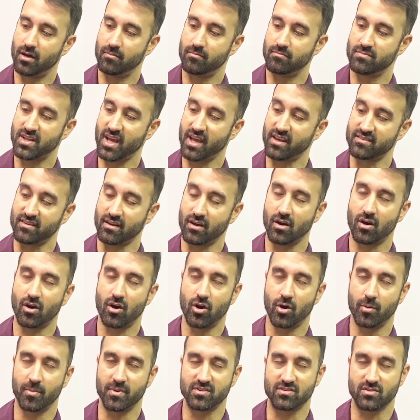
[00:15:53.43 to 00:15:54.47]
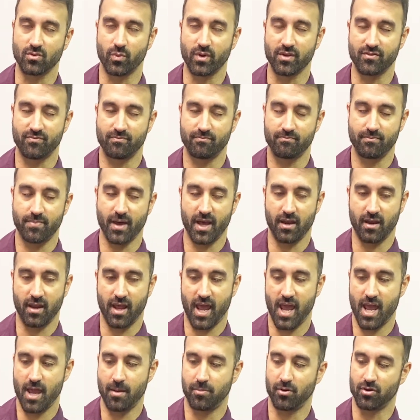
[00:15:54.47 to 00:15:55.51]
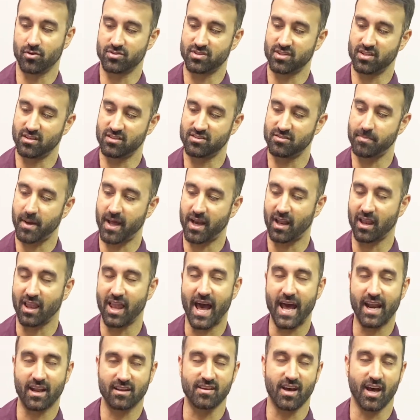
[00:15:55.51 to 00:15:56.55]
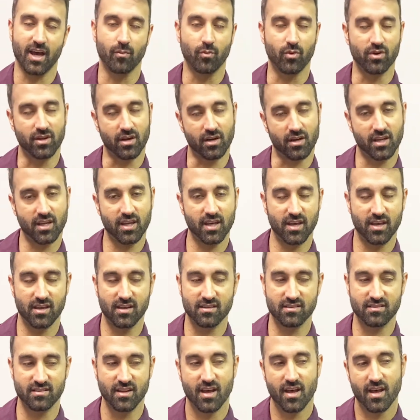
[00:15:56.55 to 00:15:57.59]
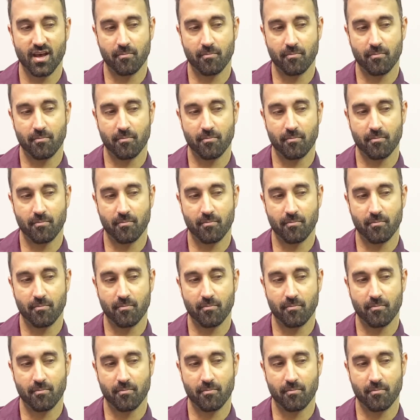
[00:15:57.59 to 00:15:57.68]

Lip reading: days at home, and so we've been able to spend a lot of time with our kids,